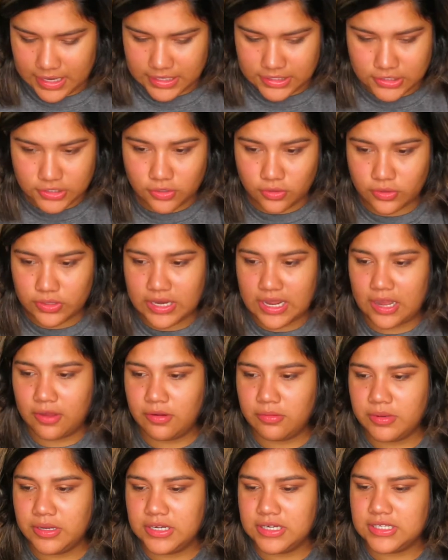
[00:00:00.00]
So now
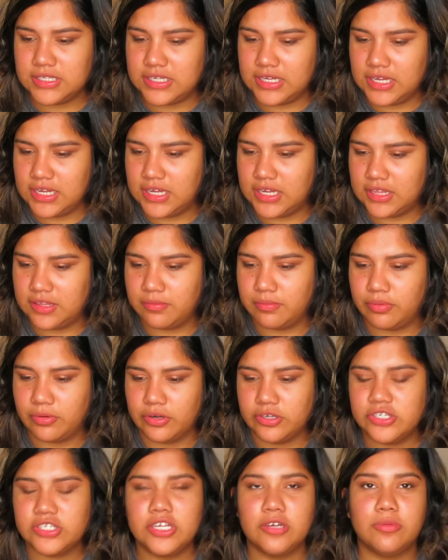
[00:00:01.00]
I'm gonna take the
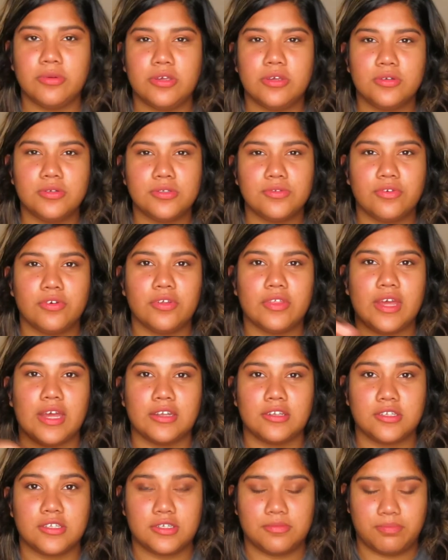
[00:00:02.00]
brush that we used for
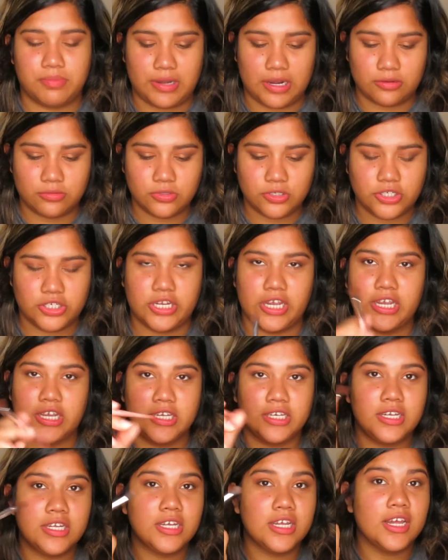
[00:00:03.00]
that brown
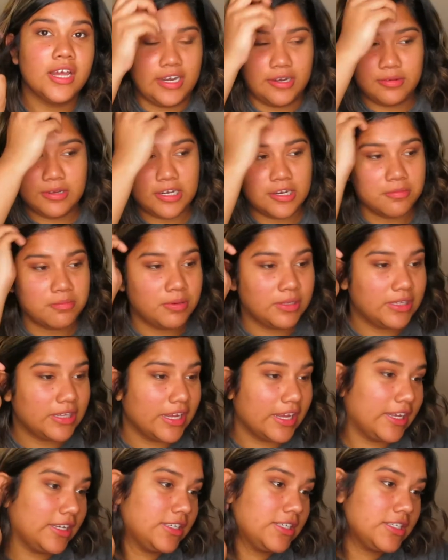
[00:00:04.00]
shade, and I'm gonna
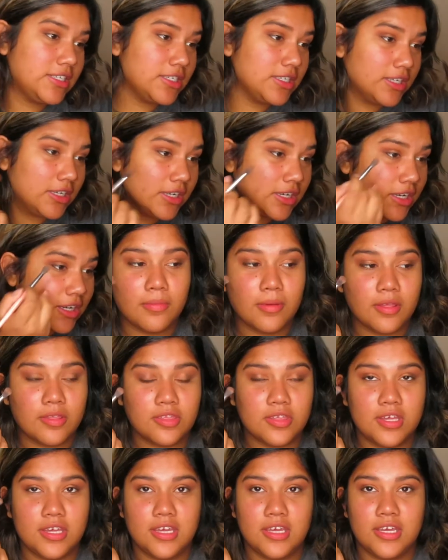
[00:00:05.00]
blend
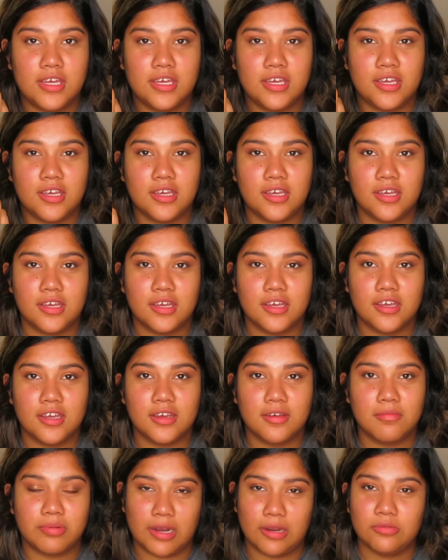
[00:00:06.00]
the
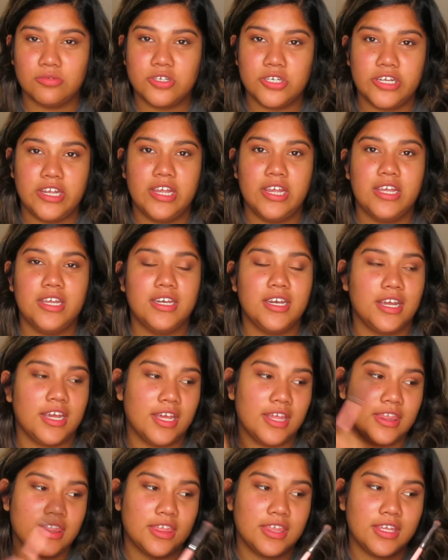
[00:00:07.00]
brown shade
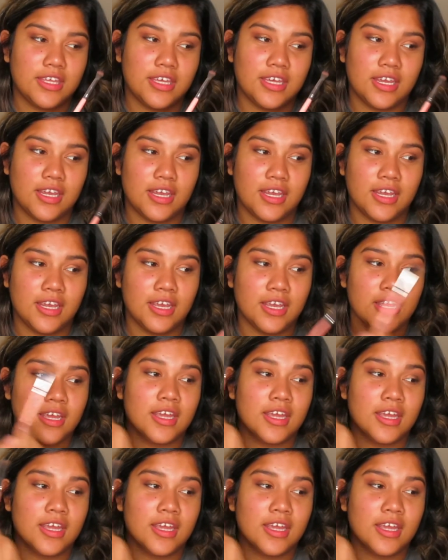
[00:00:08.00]
and the